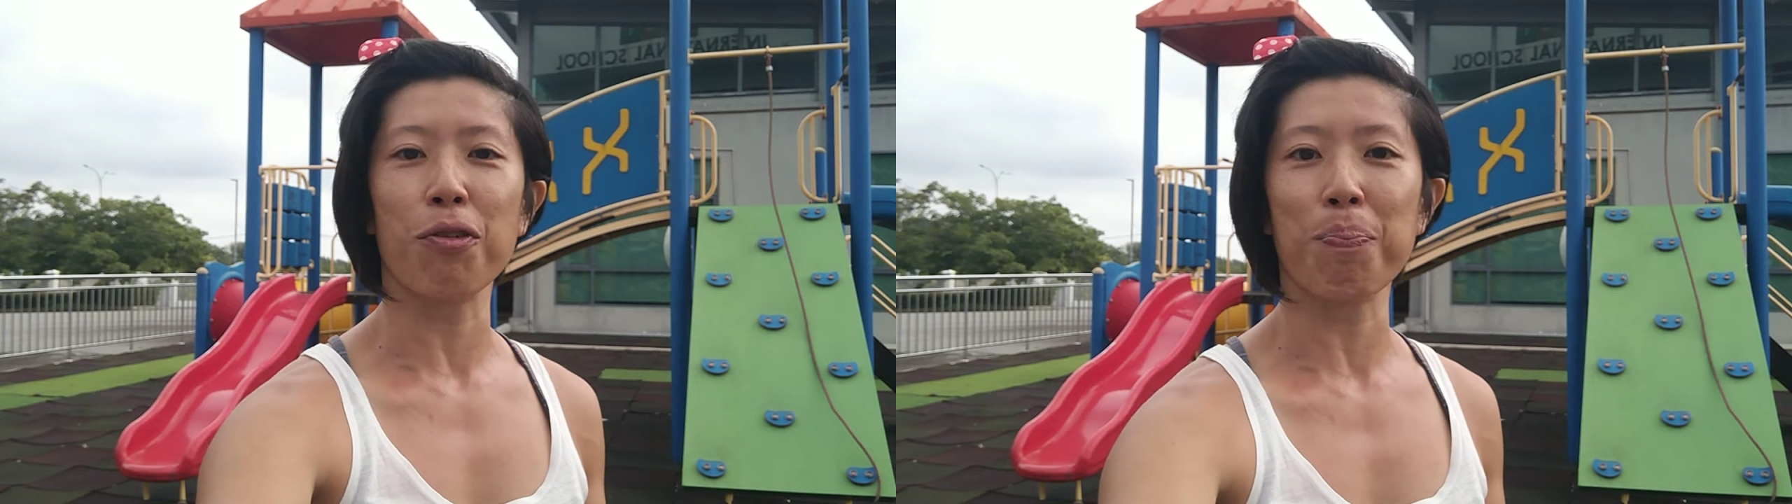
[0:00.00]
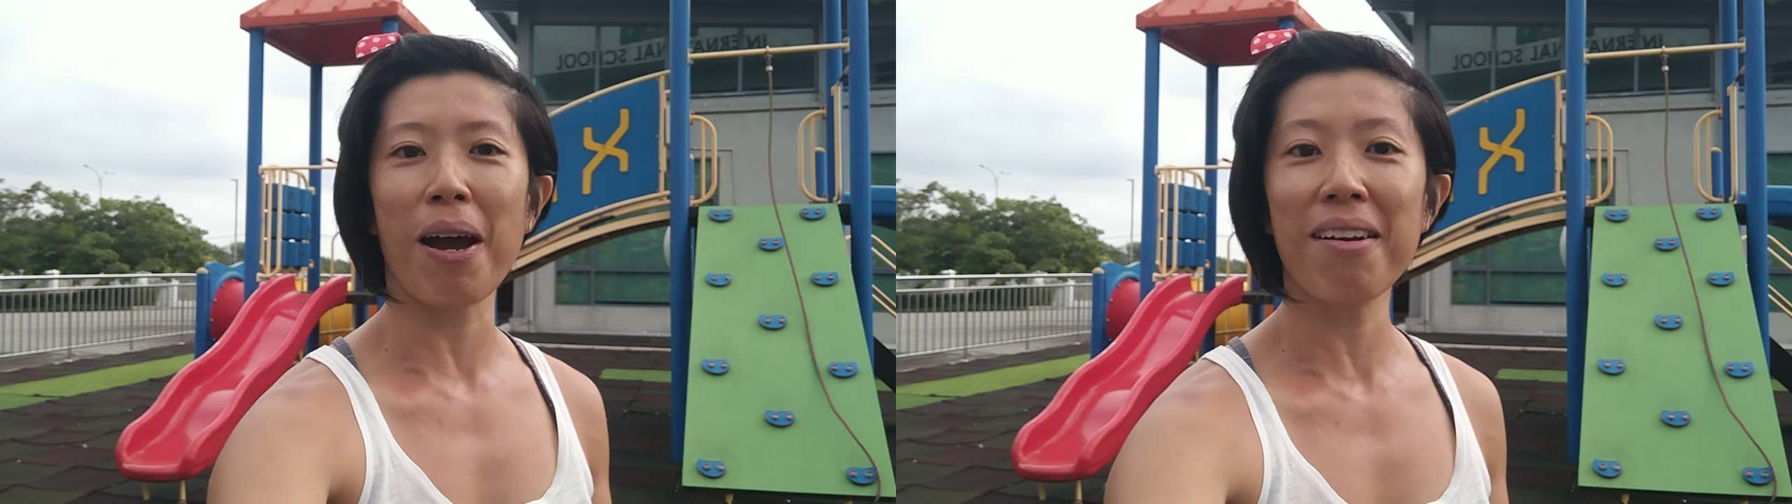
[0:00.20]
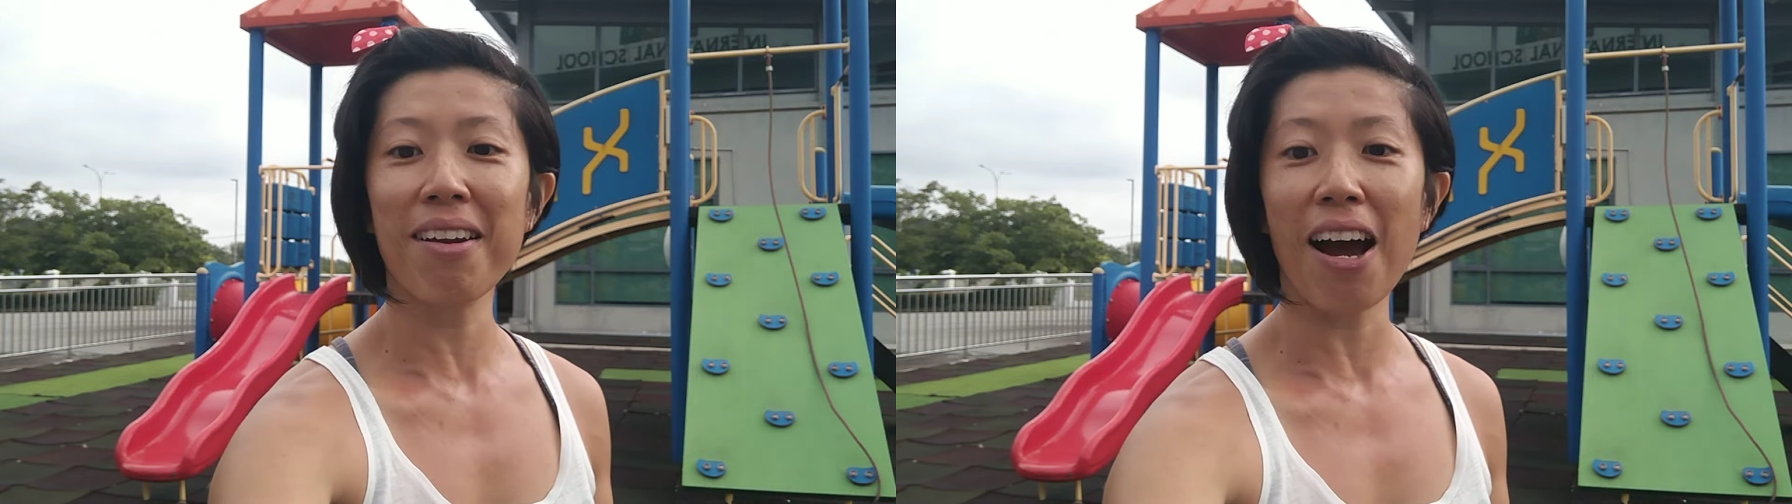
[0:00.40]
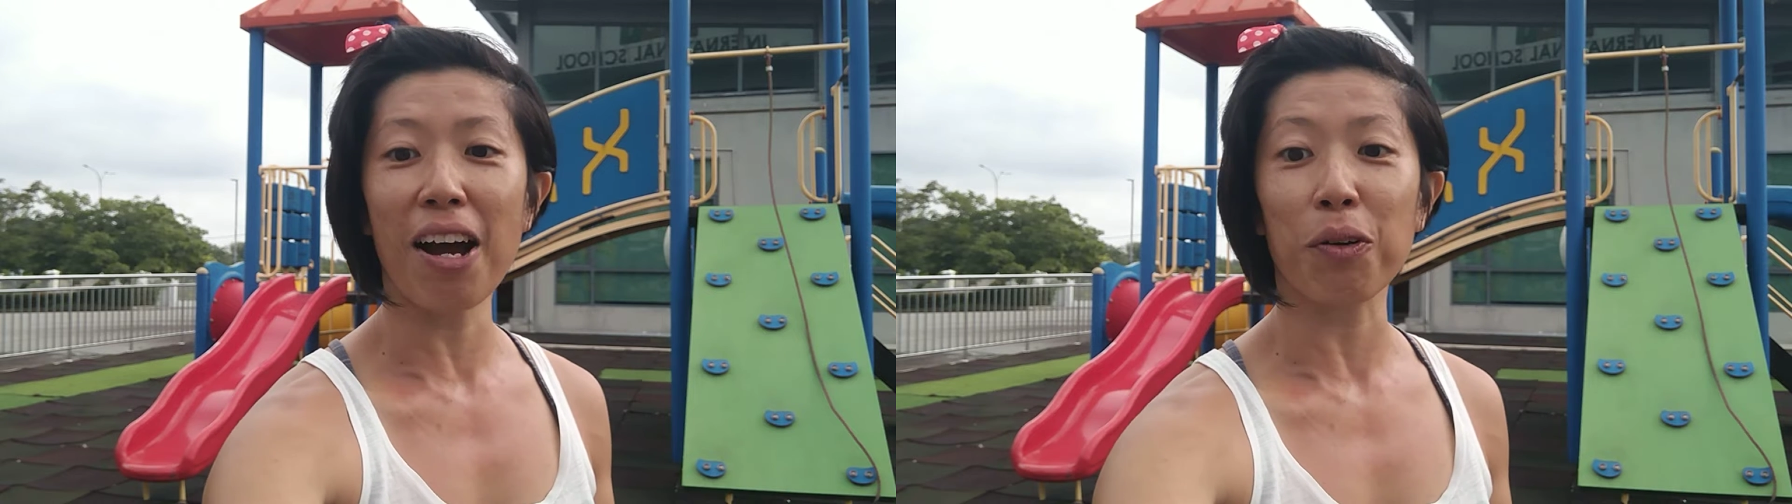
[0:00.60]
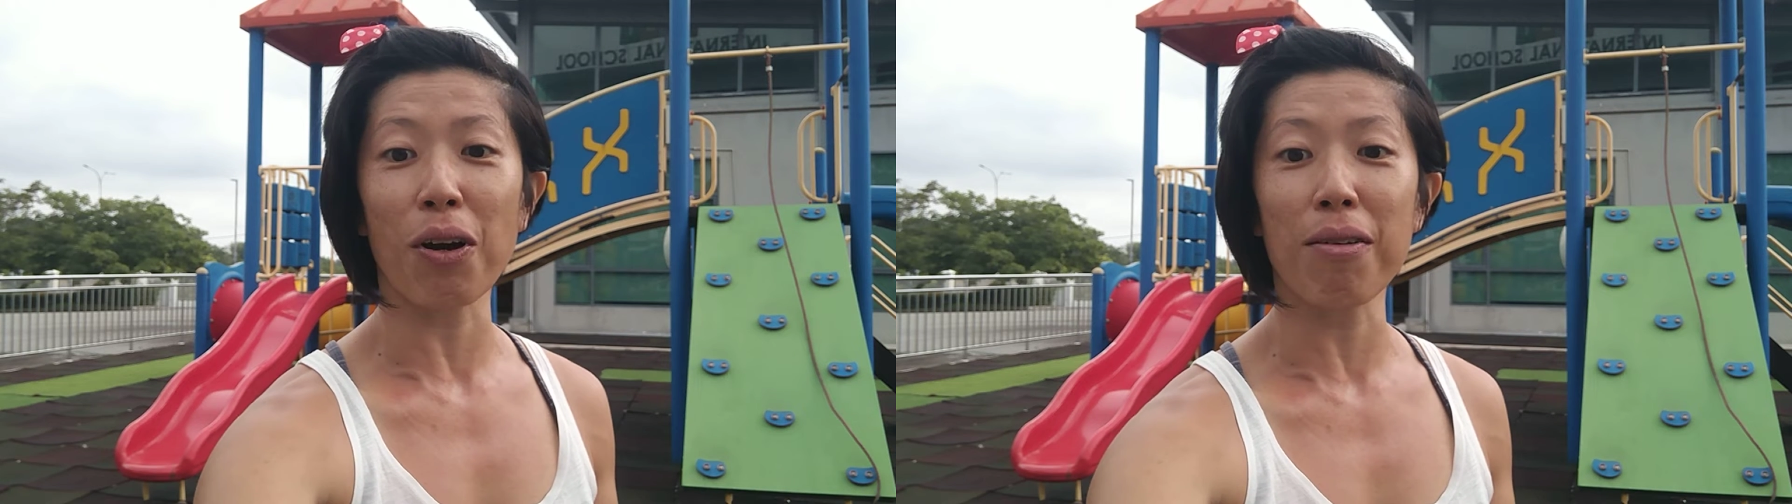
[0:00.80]

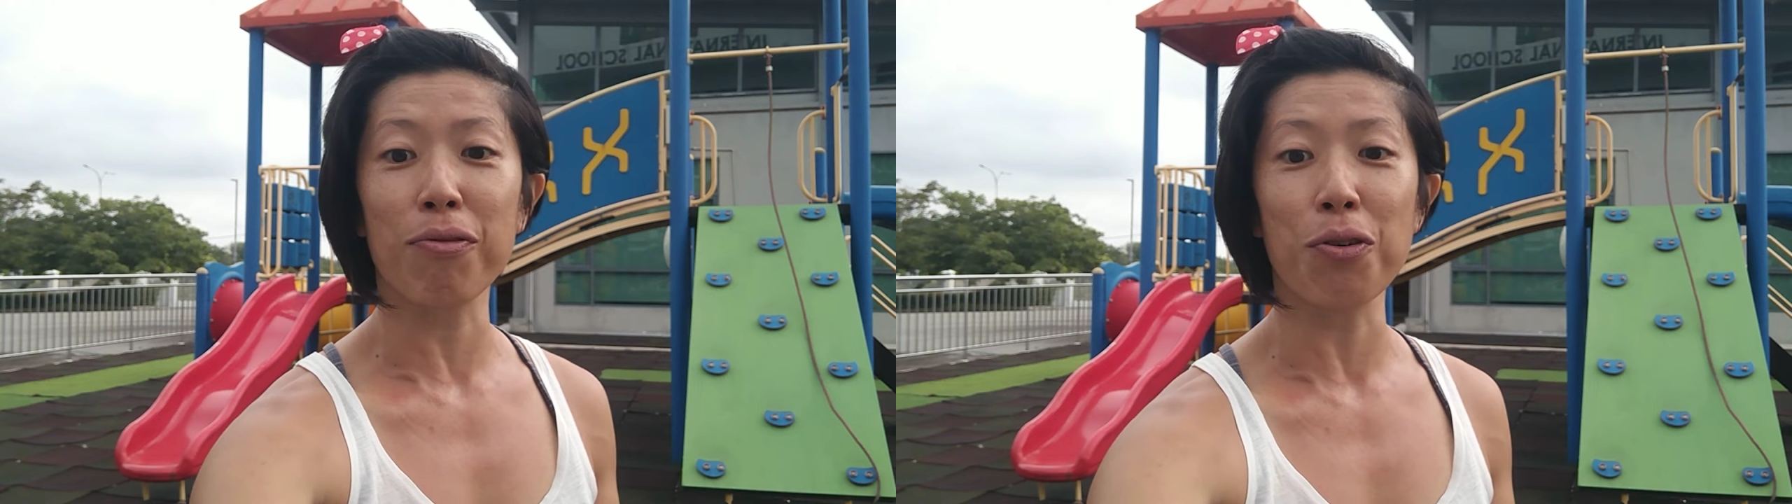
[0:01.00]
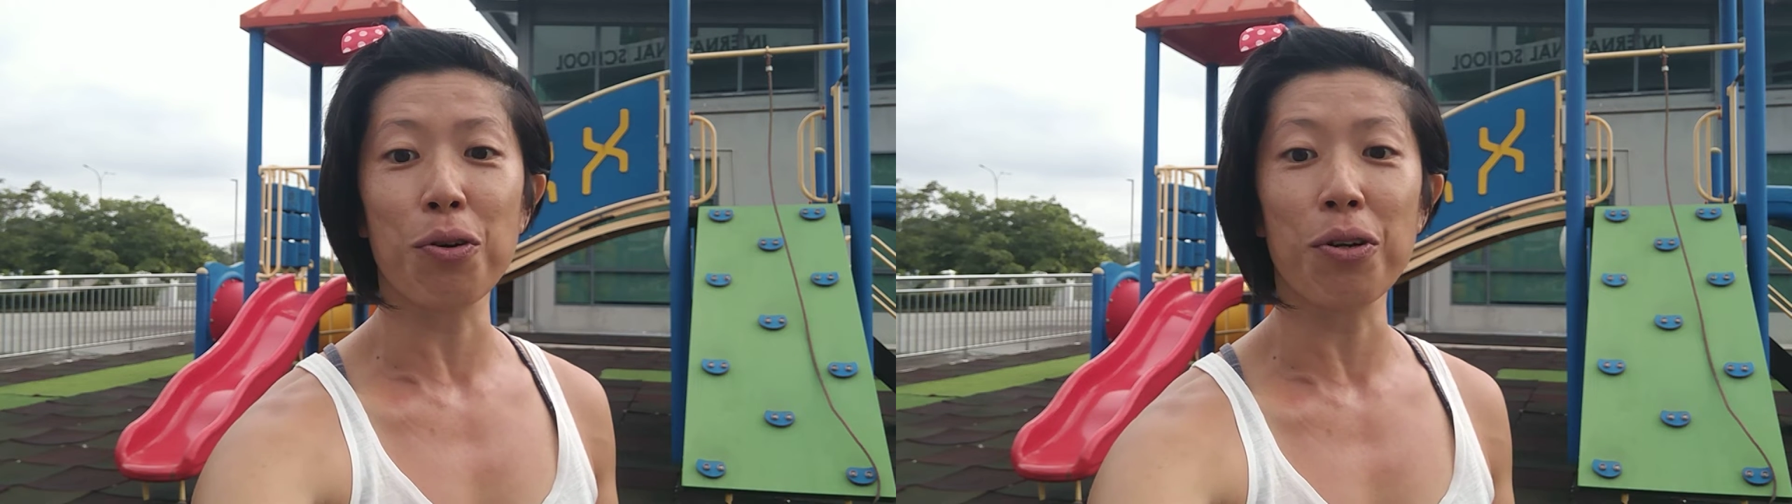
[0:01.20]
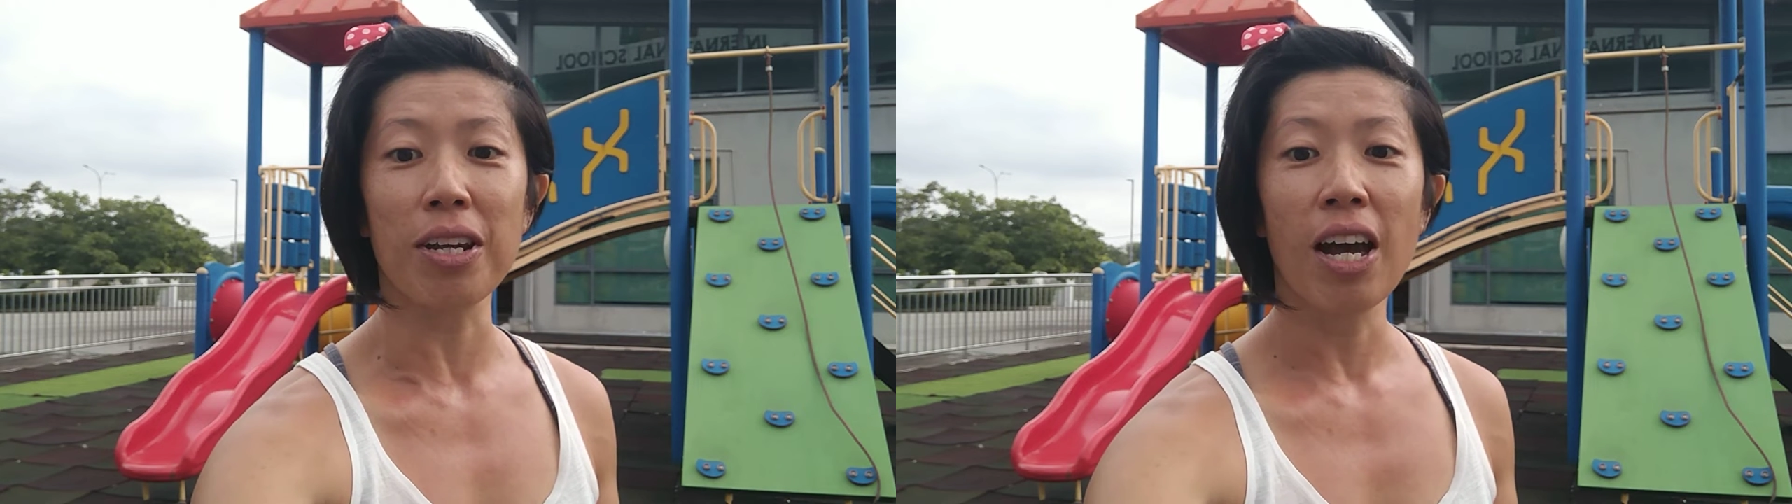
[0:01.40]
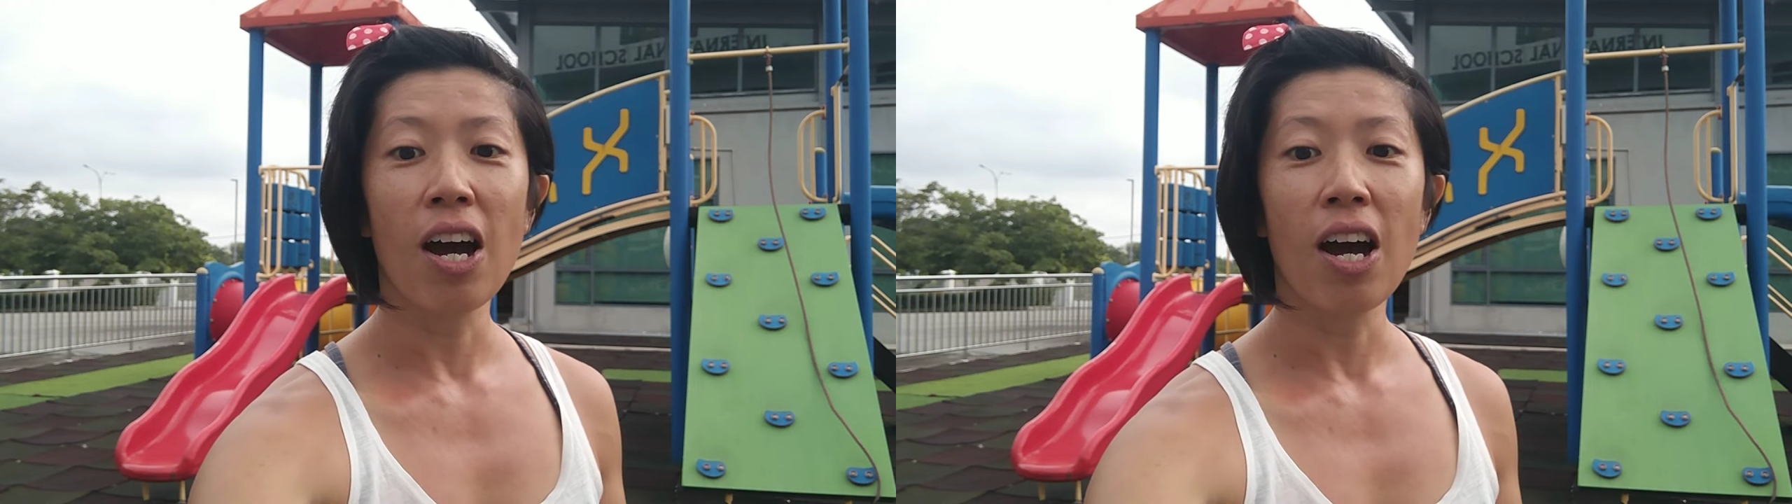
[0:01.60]
Foodpanda, GrabFood,